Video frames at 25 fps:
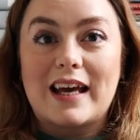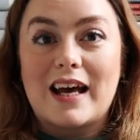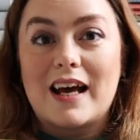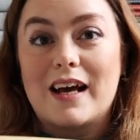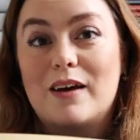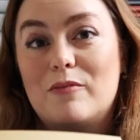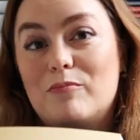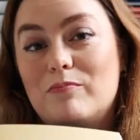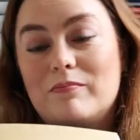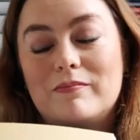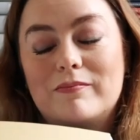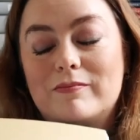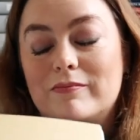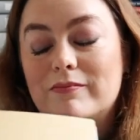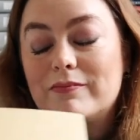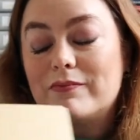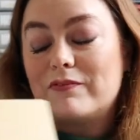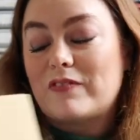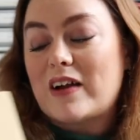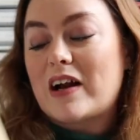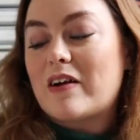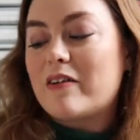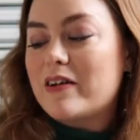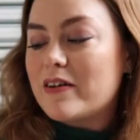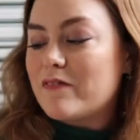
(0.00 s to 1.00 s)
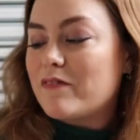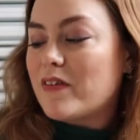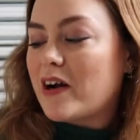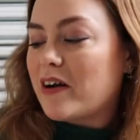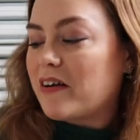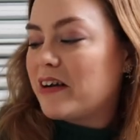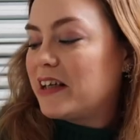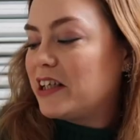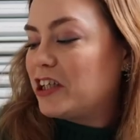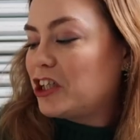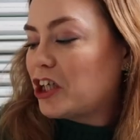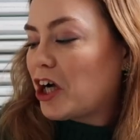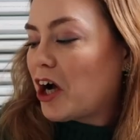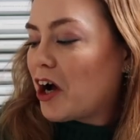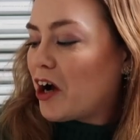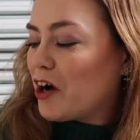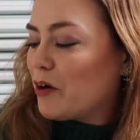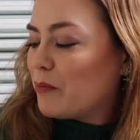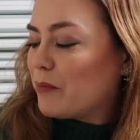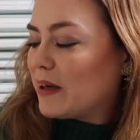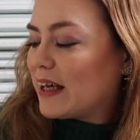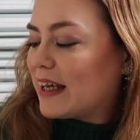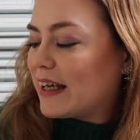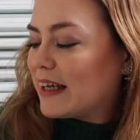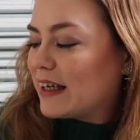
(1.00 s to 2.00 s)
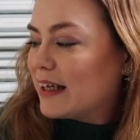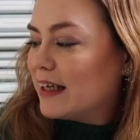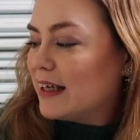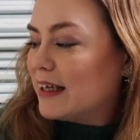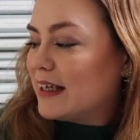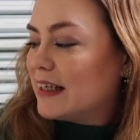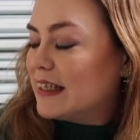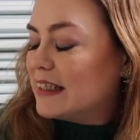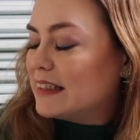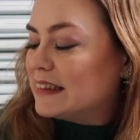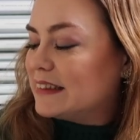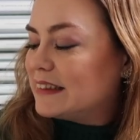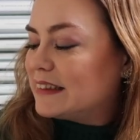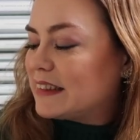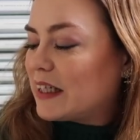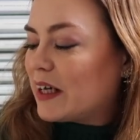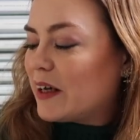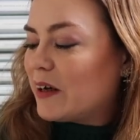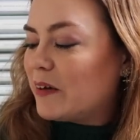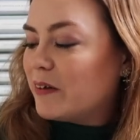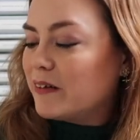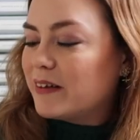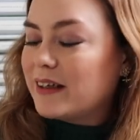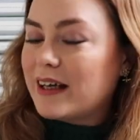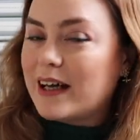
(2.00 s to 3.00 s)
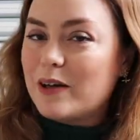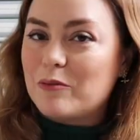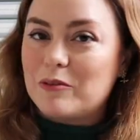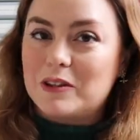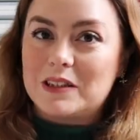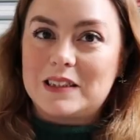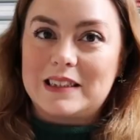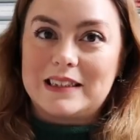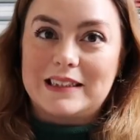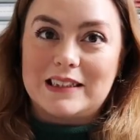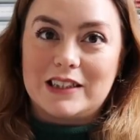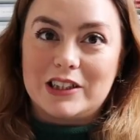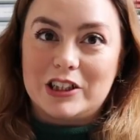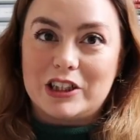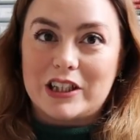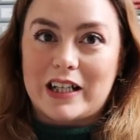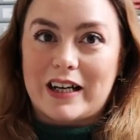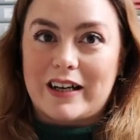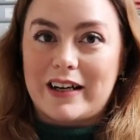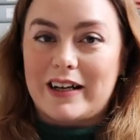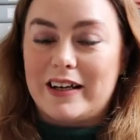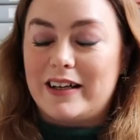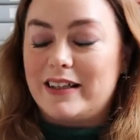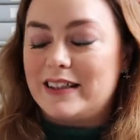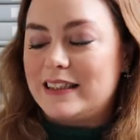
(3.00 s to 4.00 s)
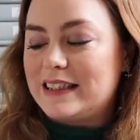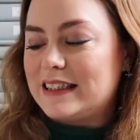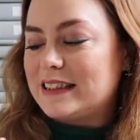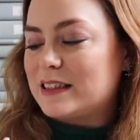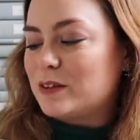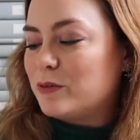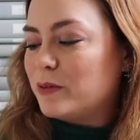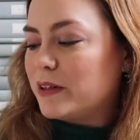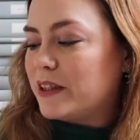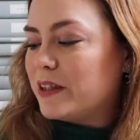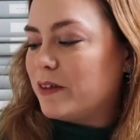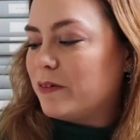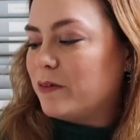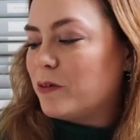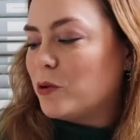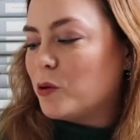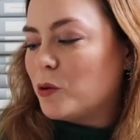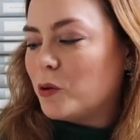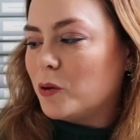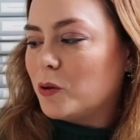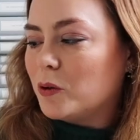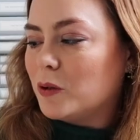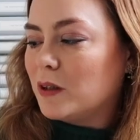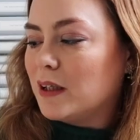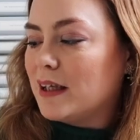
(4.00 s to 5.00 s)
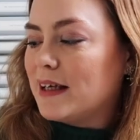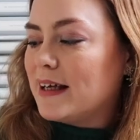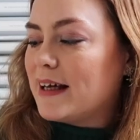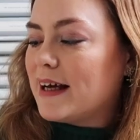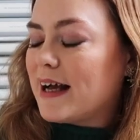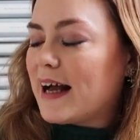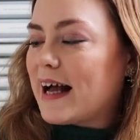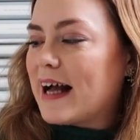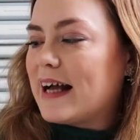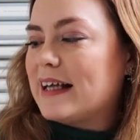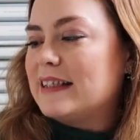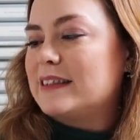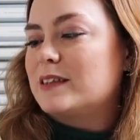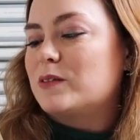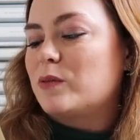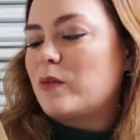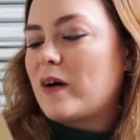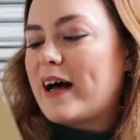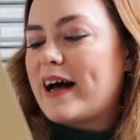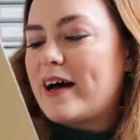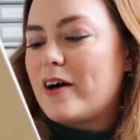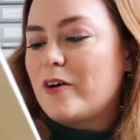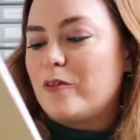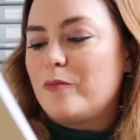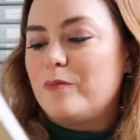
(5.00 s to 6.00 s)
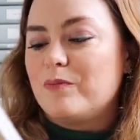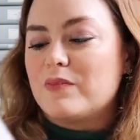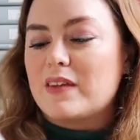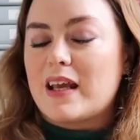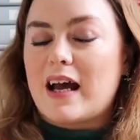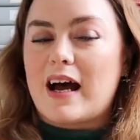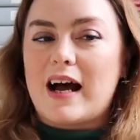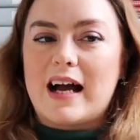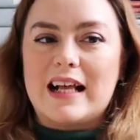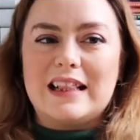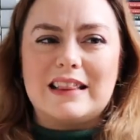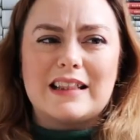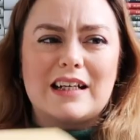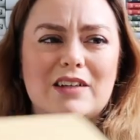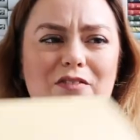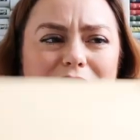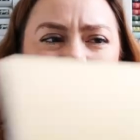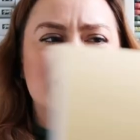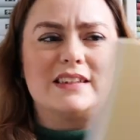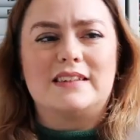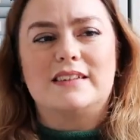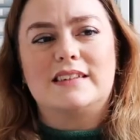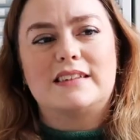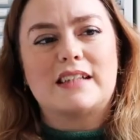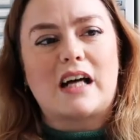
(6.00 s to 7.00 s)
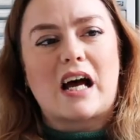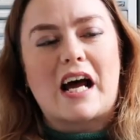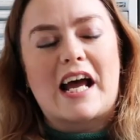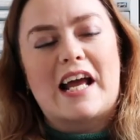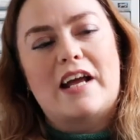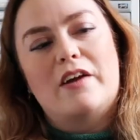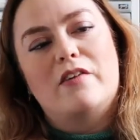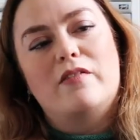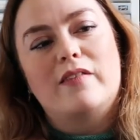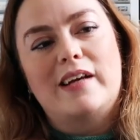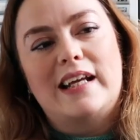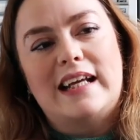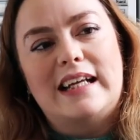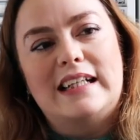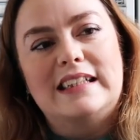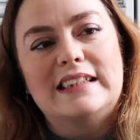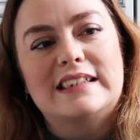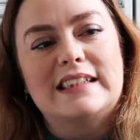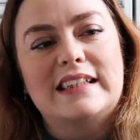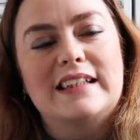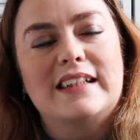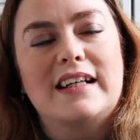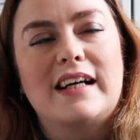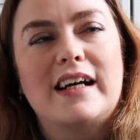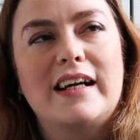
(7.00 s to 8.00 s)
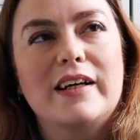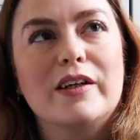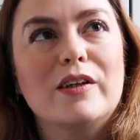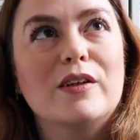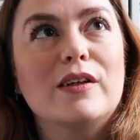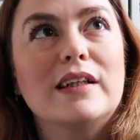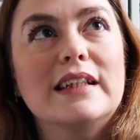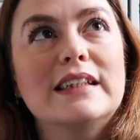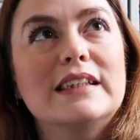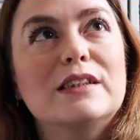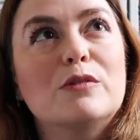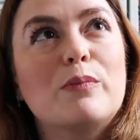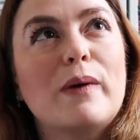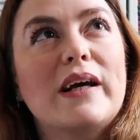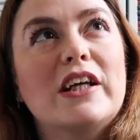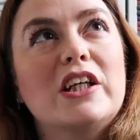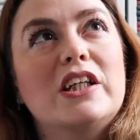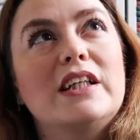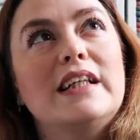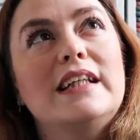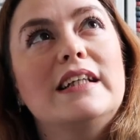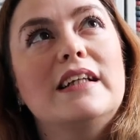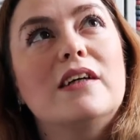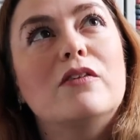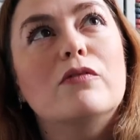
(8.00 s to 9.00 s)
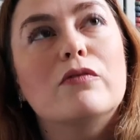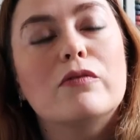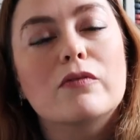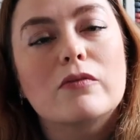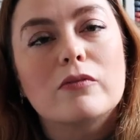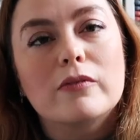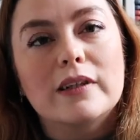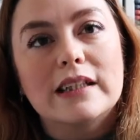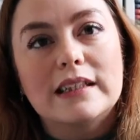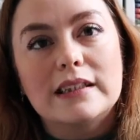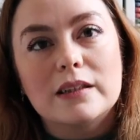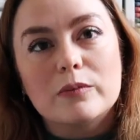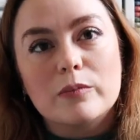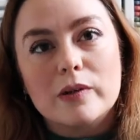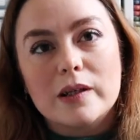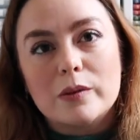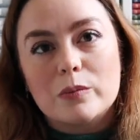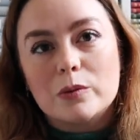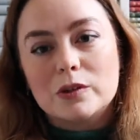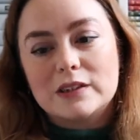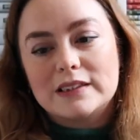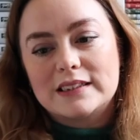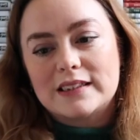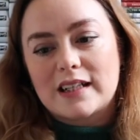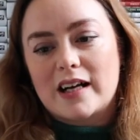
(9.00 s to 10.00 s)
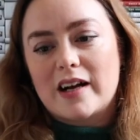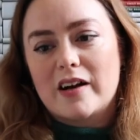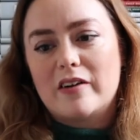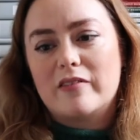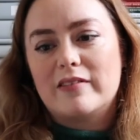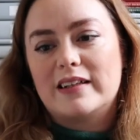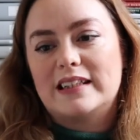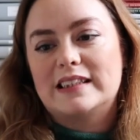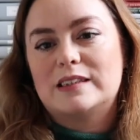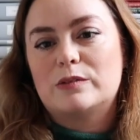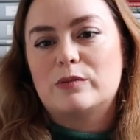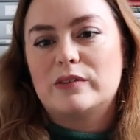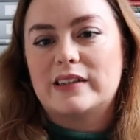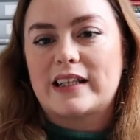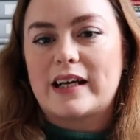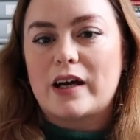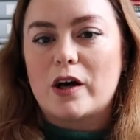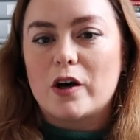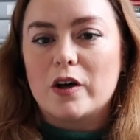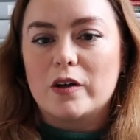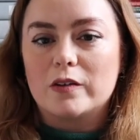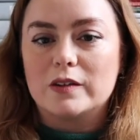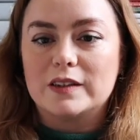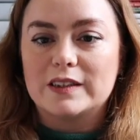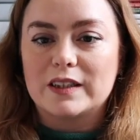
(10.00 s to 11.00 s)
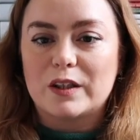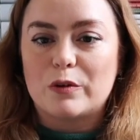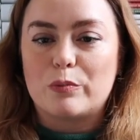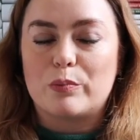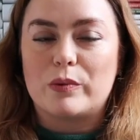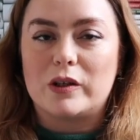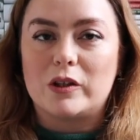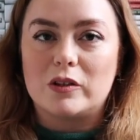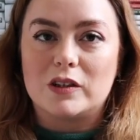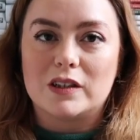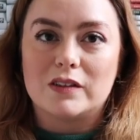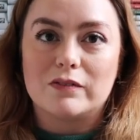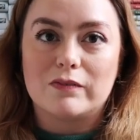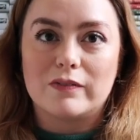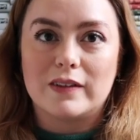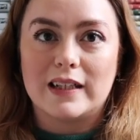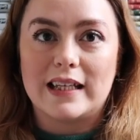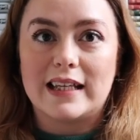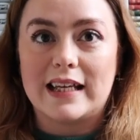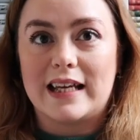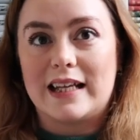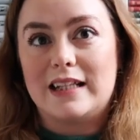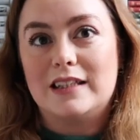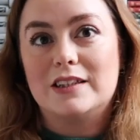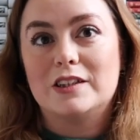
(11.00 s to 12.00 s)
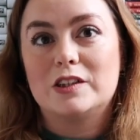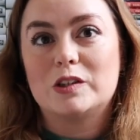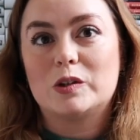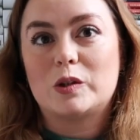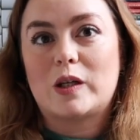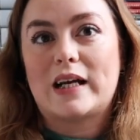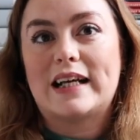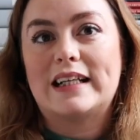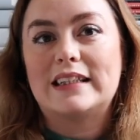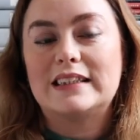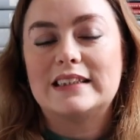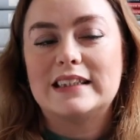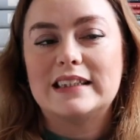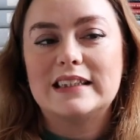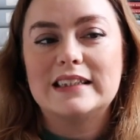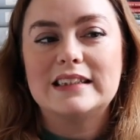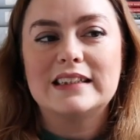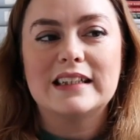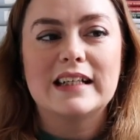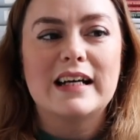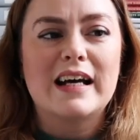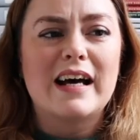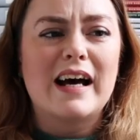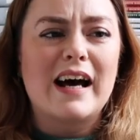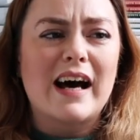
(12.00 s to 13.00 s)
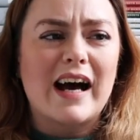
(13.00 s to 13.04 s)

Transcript: it very, very charming. So I wanted to share this with you all as well. I love diaries, and I especially love reading people's diaries when they're oh so beautifully illustrated.